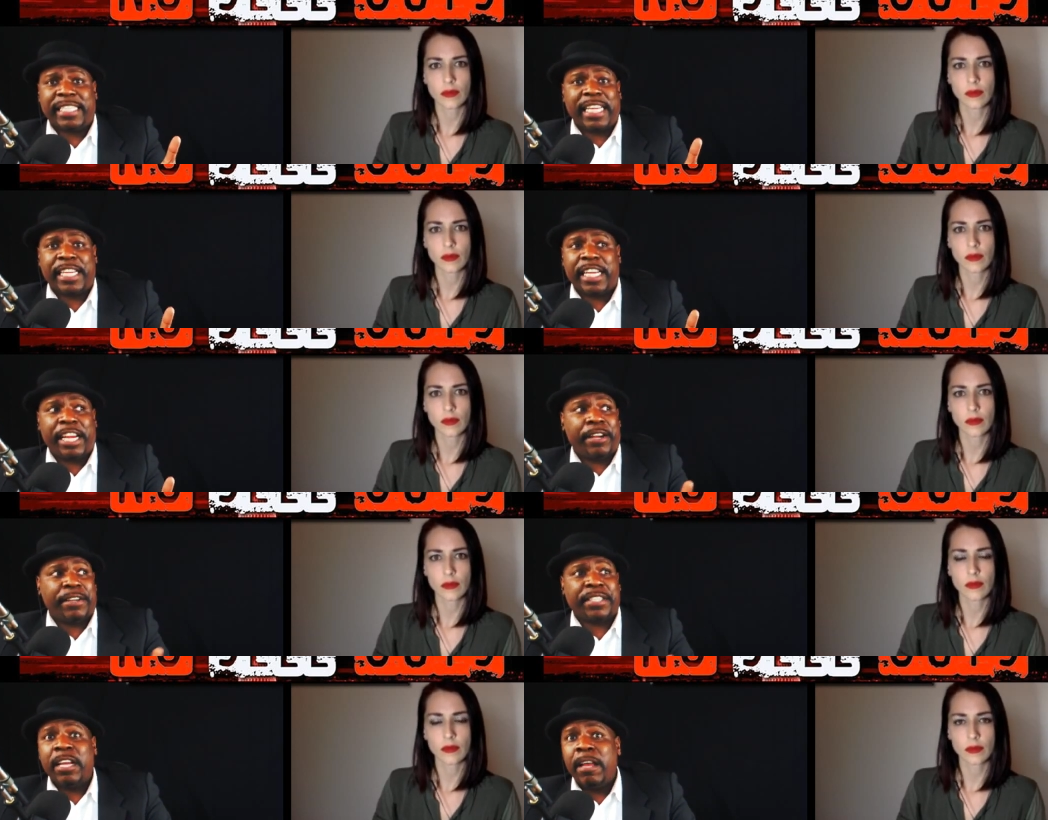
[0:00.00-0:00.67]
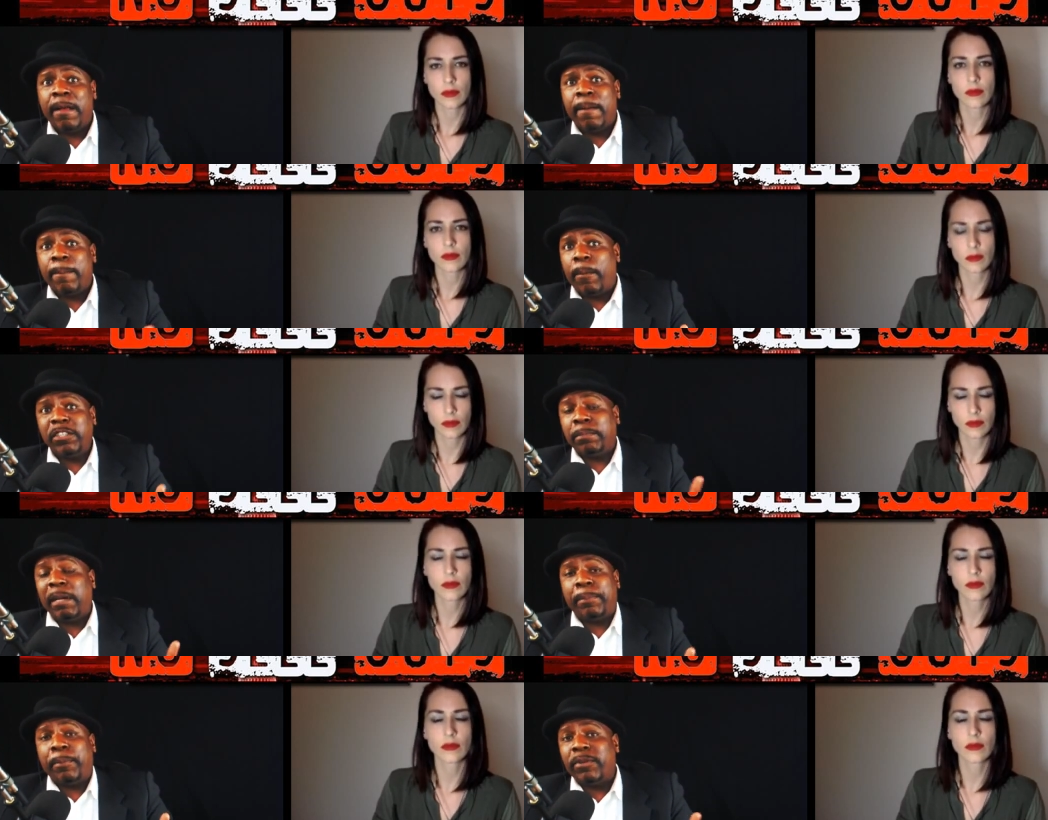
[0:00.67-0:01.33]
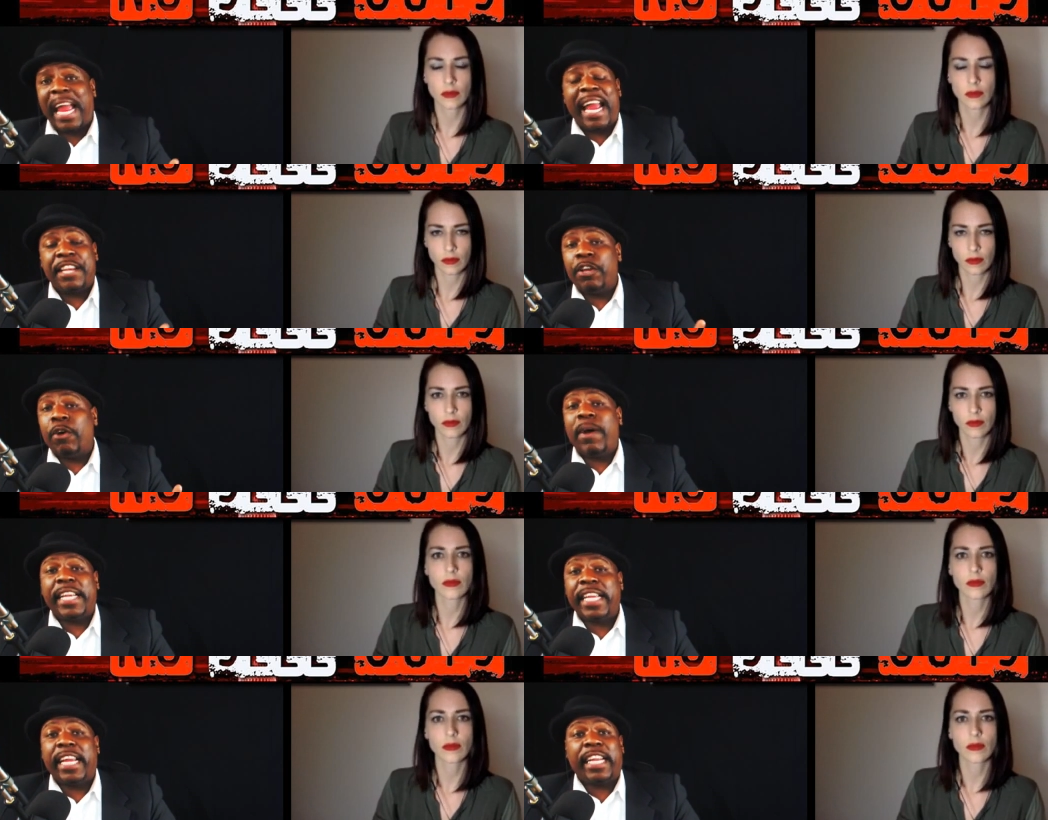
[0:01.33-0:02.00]
Speaker 1: 8 years, most people had
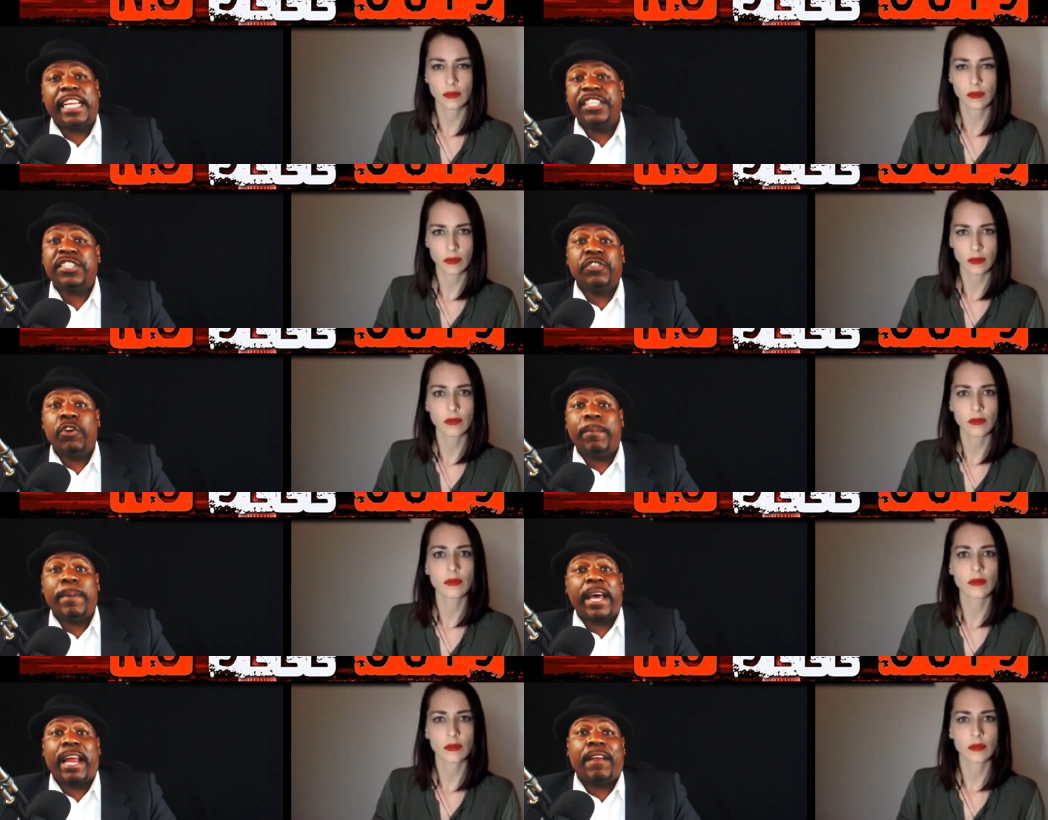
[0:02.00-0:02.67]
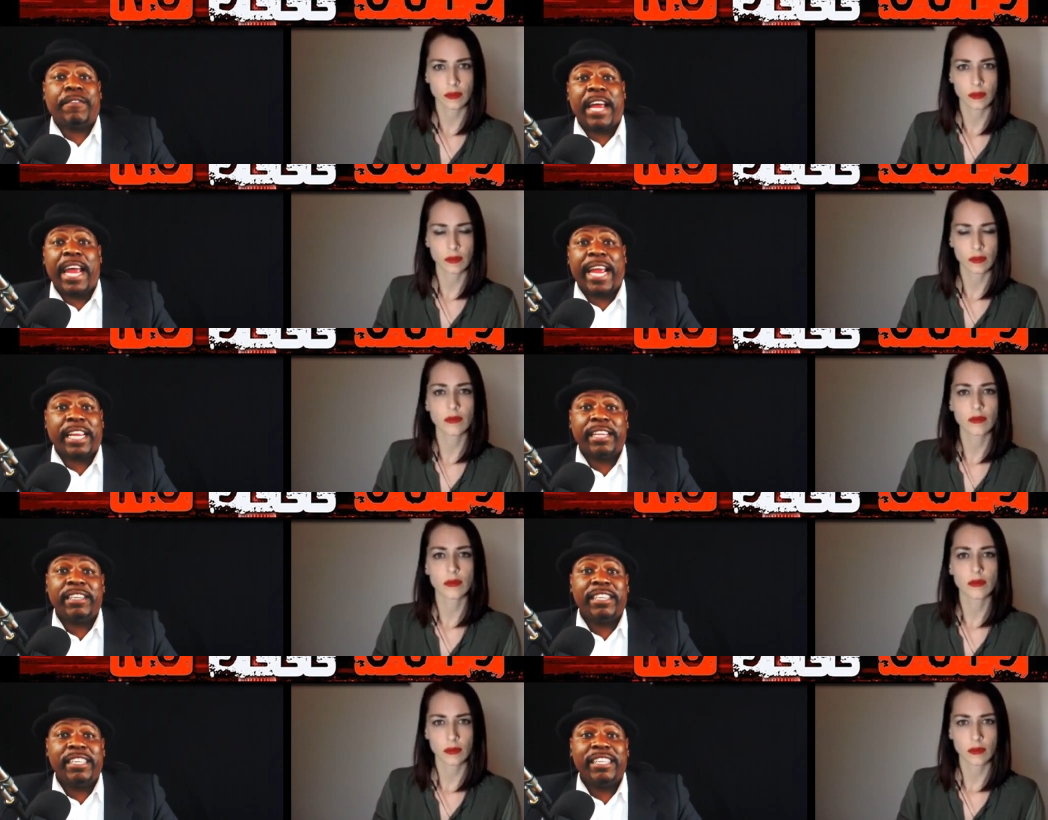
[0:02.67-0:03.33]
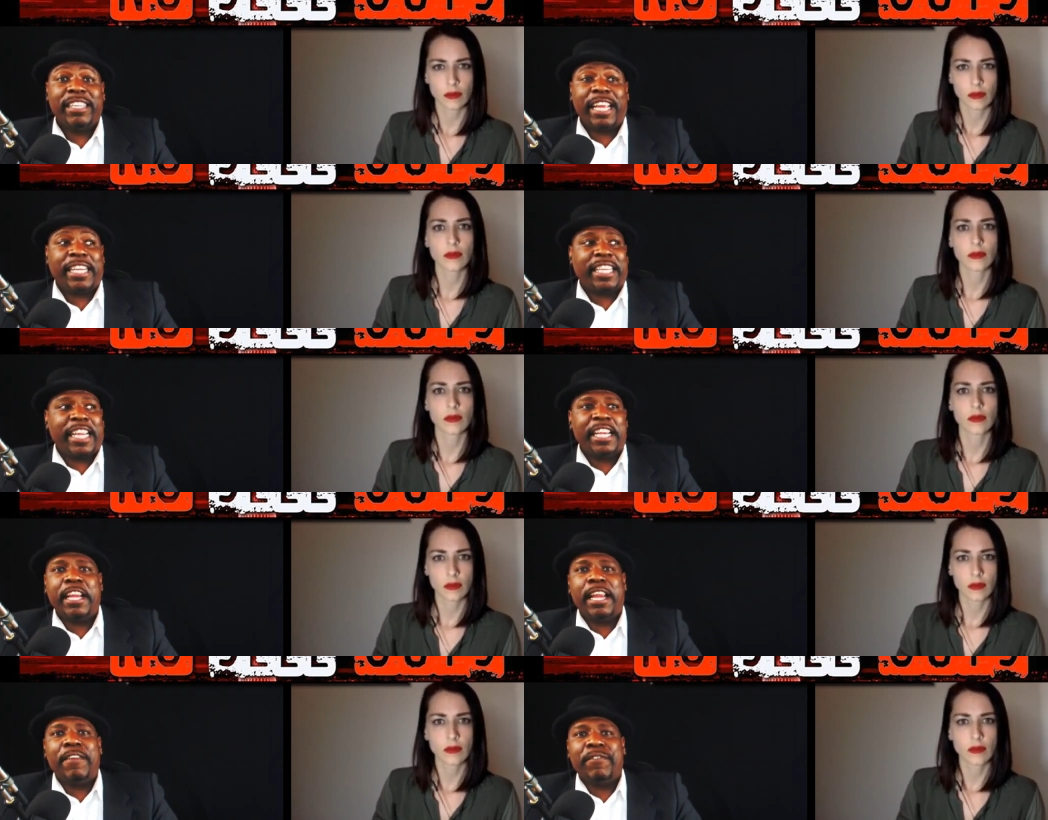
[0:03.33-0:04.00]
no idea. They just knew about Iraq. Like, they
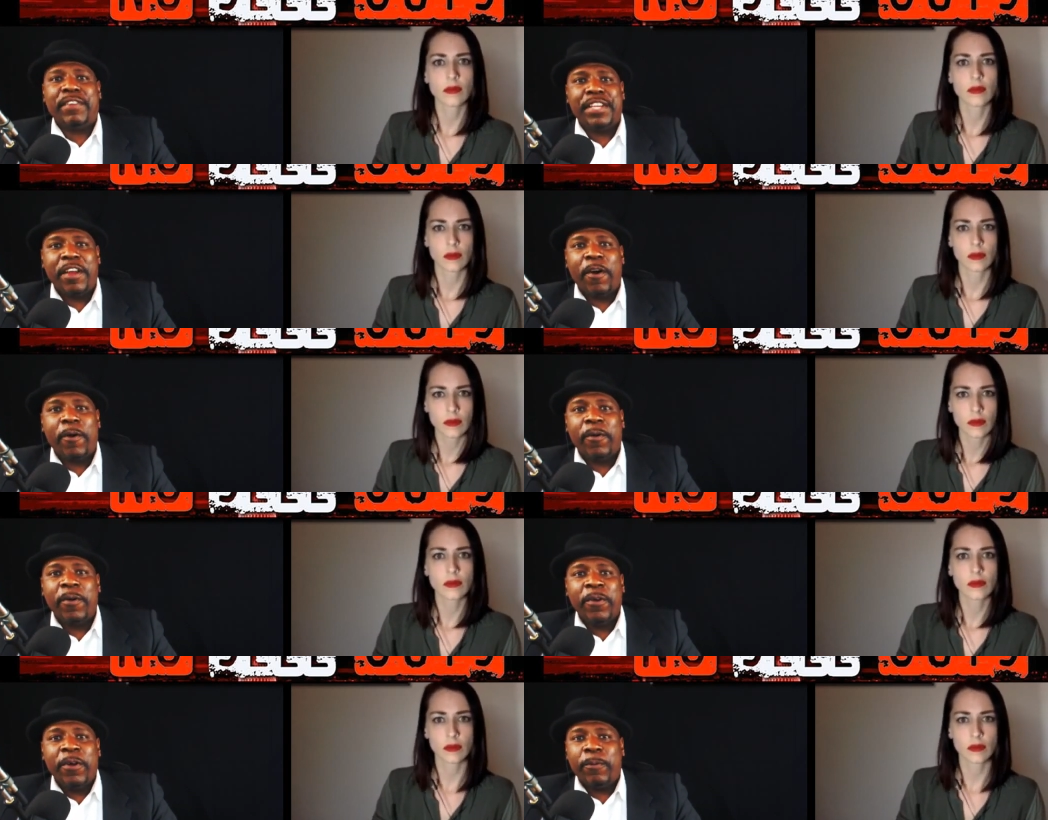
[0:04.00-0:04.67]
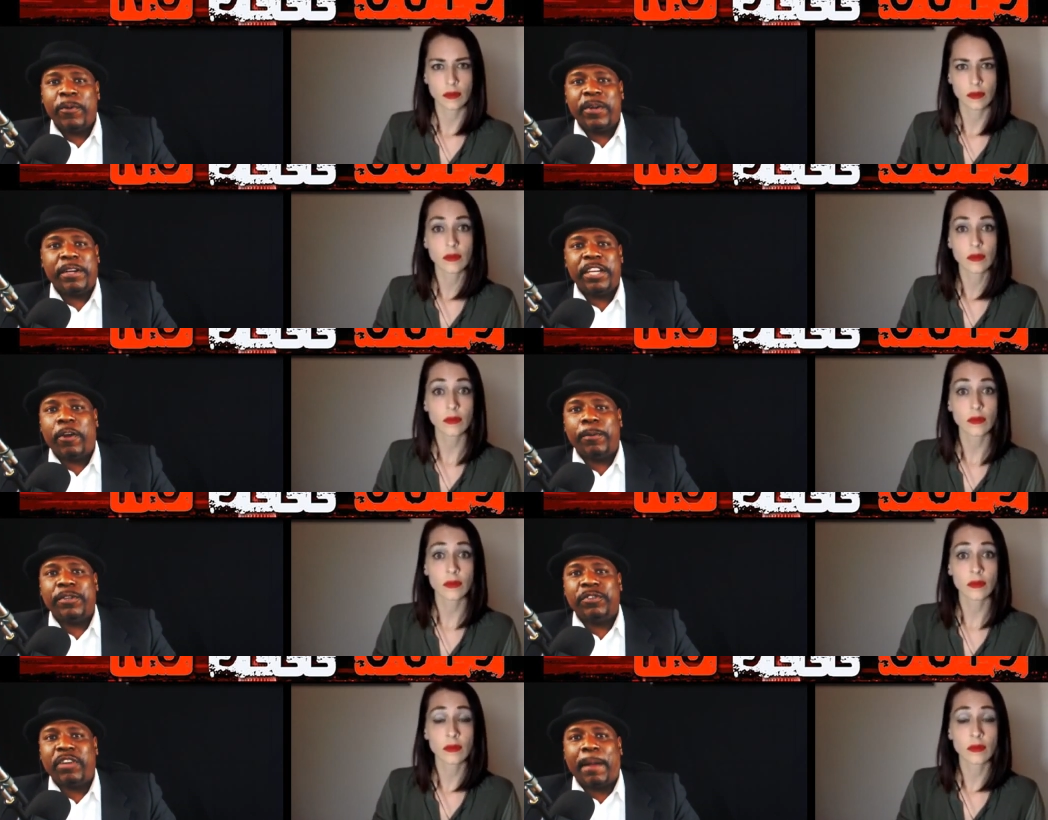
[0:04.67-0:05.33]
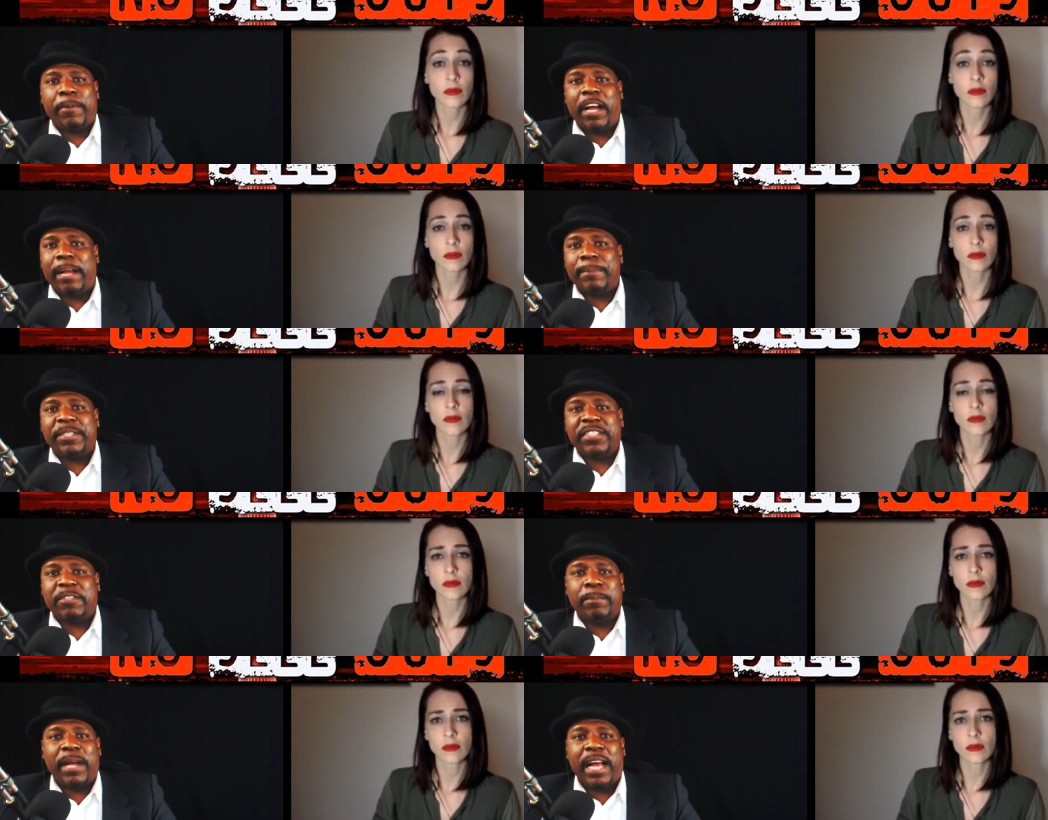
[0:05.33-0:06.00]
didn't even know we dropped bombs
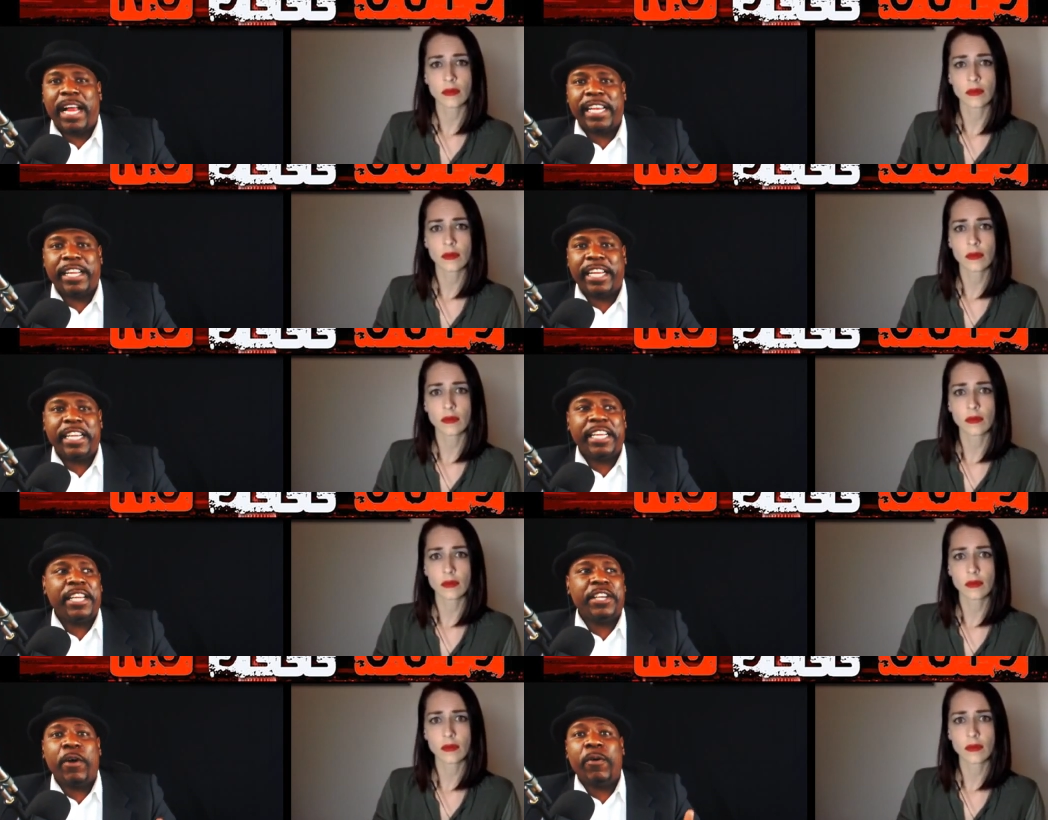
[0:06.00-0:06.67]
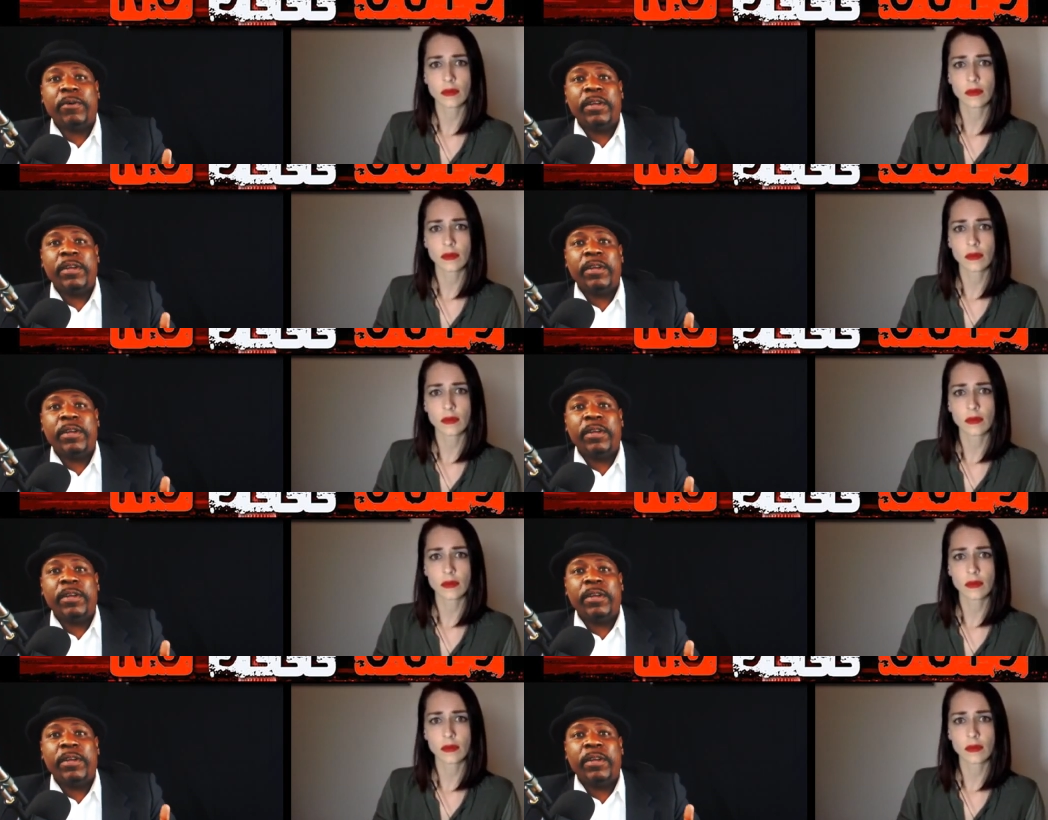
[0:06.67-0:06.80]
in Somalia. They didn't know,